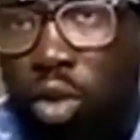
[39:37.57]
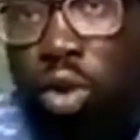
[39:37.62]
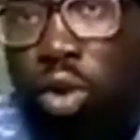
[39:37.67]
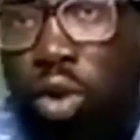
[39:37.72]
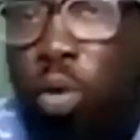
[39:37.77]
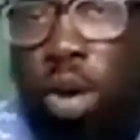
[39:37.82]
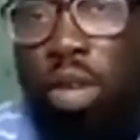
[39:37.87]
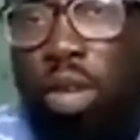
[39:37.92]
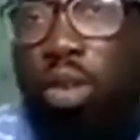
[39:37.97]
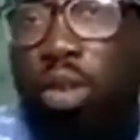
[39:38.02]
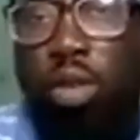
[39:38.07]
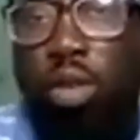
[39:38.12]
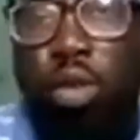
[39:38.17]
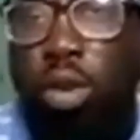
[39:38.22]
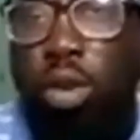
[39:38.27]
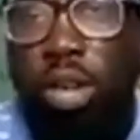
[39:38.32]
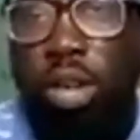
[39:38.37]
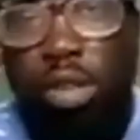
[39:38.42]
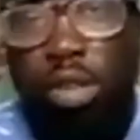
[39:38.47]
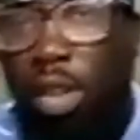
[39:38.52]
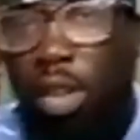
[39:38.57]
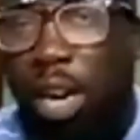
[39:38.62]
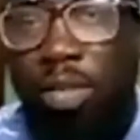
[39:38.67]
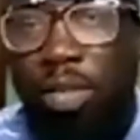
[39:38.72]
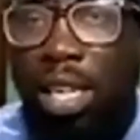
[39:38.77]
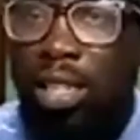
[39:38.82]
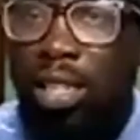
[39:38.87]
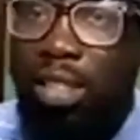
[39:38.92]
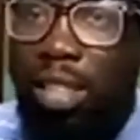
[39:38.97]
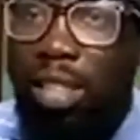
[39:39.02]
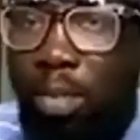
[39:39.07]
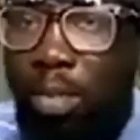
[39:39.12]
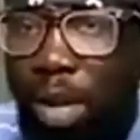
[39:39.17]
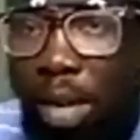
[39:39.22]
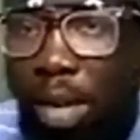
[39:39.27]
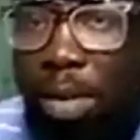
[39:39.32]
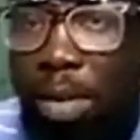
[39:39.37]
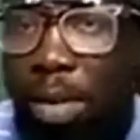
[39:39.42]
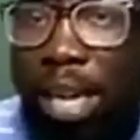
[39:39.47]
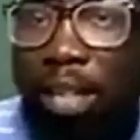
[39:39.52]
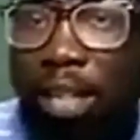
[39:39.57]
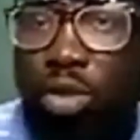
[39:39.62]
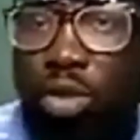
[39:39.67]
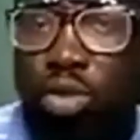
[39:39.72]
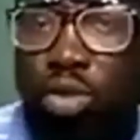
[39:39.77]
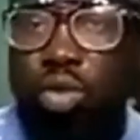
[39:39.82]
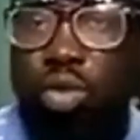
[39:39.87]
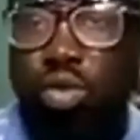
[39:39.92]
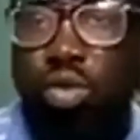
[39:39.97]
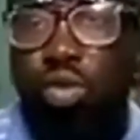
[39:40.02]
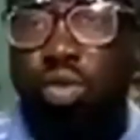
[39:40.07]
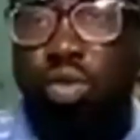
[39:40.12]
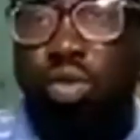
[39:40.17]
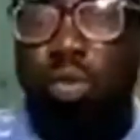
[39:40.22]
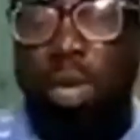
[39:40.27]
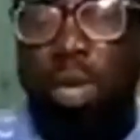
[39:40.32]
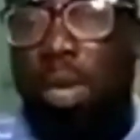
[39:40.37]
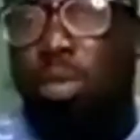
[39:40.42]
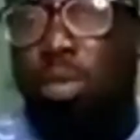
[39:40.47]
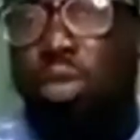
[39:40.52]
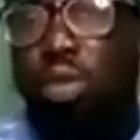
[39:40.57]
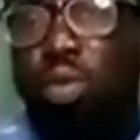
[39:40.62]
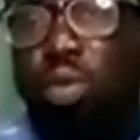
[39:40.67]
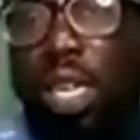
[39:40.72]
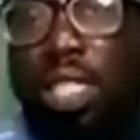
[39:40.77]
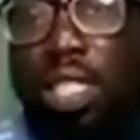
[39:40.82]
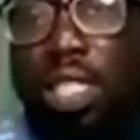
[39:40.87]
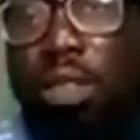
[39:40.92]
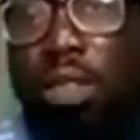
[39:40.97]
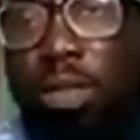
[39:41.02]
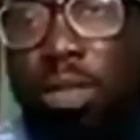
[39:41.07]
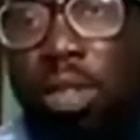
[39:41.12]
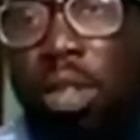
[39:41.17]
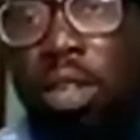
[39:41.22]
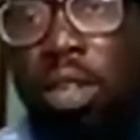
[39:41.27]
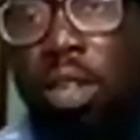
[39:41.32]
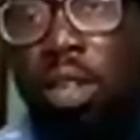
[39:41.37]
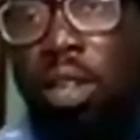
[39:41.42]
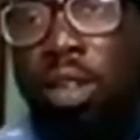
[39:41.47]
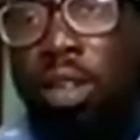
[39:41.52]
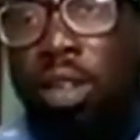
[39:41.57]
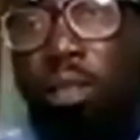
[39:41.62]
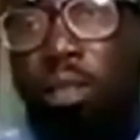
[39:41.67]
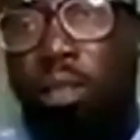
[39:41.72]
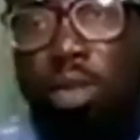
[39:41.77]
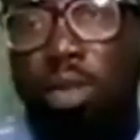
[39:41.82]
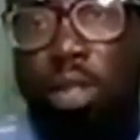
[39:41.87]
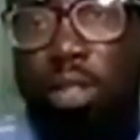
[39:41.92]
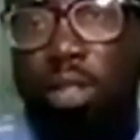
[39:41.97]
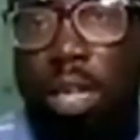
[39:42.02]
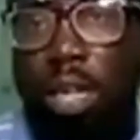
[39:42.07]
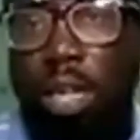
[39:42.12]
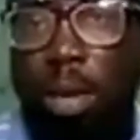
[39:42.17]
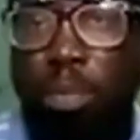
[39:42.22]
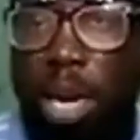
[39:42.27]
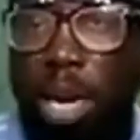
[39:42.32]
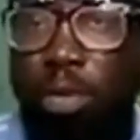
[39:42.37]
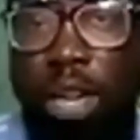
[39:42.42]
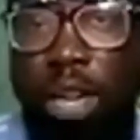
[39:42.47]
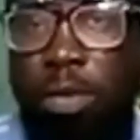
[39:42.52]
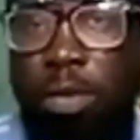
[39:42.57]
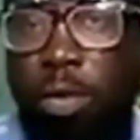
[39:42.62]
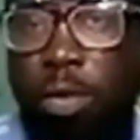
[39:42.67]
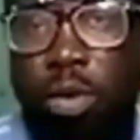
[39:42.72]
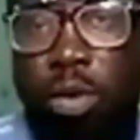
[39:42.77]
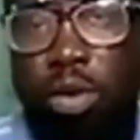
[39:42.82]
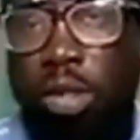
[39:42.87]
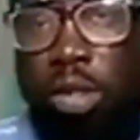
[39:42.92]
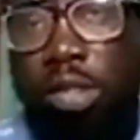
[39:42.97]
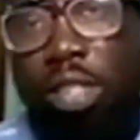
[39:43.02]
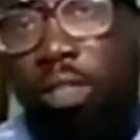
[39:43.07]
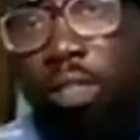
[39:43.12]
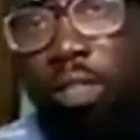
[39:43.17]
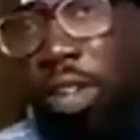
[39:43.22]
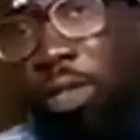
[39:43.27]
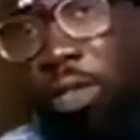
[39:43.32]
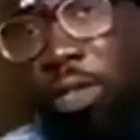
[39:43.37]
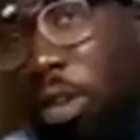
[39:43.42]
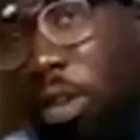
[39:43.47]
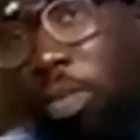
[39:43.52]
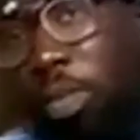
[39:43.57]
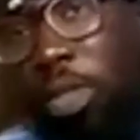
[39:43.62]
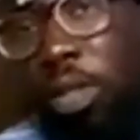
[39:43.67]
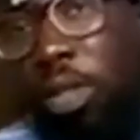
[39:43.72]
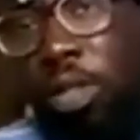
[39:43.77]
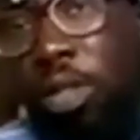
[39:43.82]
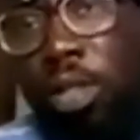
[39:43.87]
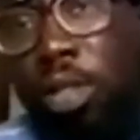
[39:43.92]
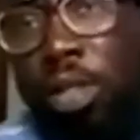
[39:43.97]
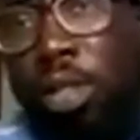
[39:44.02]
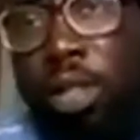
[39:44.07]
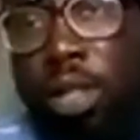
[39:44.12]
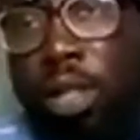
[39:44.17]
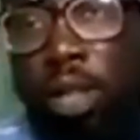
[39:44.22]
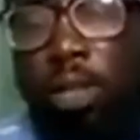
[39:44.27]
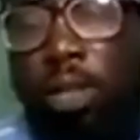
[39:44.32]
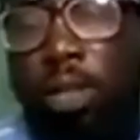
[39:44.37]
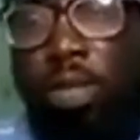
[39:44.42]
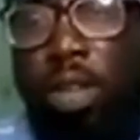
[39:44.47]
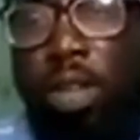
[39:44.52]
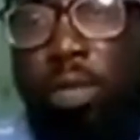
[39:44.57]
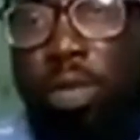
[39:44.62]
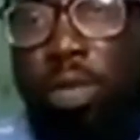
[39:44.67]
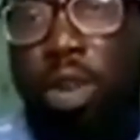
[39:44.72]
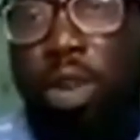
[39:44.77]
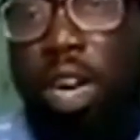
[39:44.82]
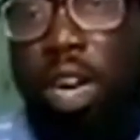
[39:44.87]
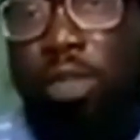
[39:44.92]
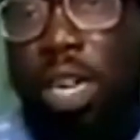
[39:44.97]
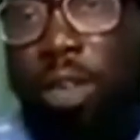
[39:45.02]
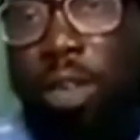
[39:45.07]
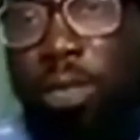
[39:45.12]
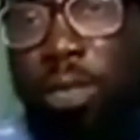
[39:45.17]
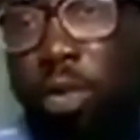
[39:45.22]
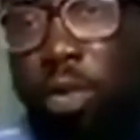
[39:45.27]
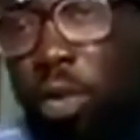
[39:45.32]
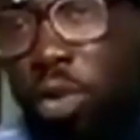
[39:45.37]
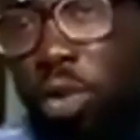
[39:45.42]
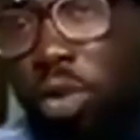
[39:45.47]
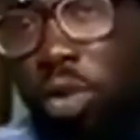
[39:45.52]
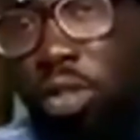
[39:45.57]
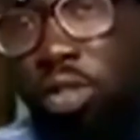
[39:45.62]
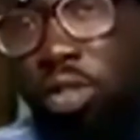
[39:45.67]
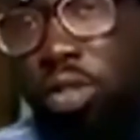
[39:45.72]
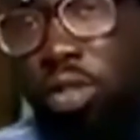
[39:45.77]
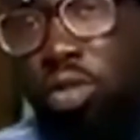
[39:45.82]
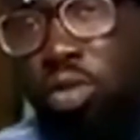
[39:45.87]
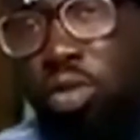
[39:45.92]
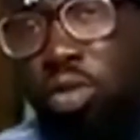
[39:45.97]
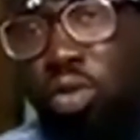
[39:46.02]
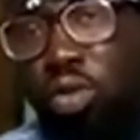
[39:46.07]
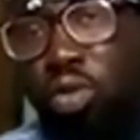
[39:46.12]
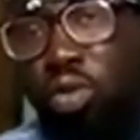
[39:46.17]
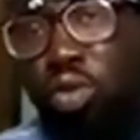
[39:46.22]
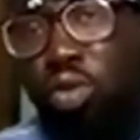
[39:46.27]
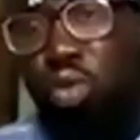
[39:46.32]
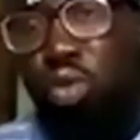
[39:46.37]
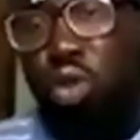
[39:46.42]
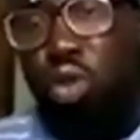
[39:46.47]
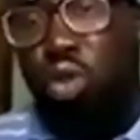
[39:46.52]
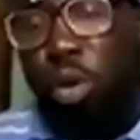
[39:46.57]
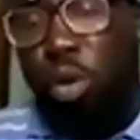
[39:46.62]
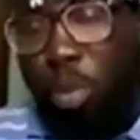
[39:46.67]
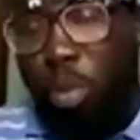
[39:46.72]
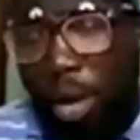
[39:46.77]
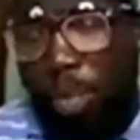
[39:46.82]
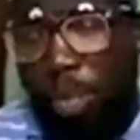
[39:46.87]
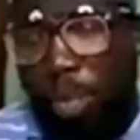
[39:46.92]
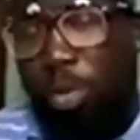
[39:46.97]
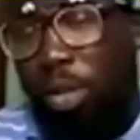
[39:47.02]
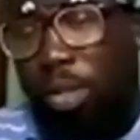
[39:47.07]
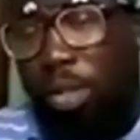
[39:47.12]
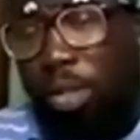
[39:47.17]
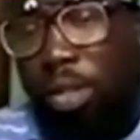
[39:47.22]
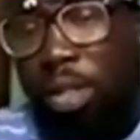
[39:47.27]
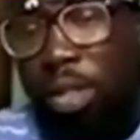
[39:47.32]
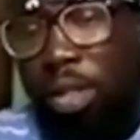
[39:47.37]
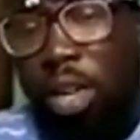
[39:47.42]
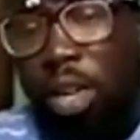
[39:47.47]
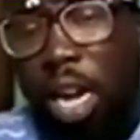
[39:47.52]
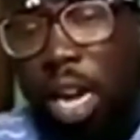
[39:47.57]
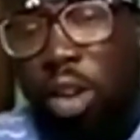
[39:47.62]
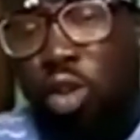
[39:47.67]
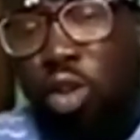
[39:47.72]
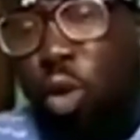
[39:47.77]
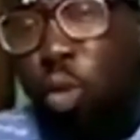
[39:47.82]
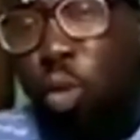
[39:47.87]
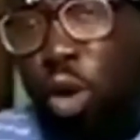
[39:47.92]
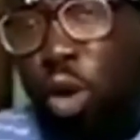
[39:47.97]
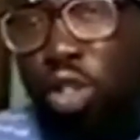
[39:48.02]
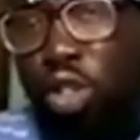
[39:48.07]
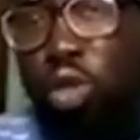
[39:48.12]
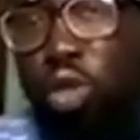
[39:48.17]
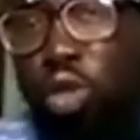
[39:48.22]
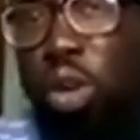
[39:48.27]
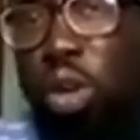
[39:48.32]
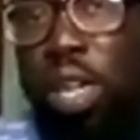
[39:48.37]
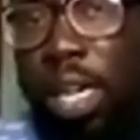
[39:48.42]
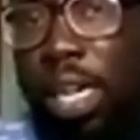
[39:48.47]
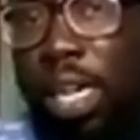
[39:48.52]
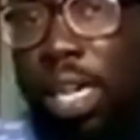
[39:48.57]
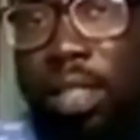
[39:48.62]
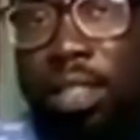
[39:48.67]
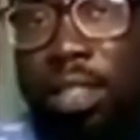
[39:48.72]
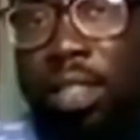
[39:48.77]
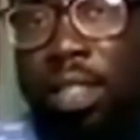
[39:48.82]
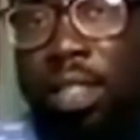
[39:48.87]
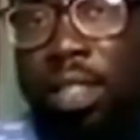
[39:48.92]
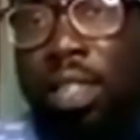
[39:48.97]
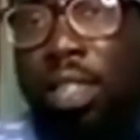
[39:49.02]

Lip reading: you know where you're going. You need to have that determined mind to be able to achieve, because a man with a focus never flaws. If you have that focus, you know your purpose and you know what you want to hit,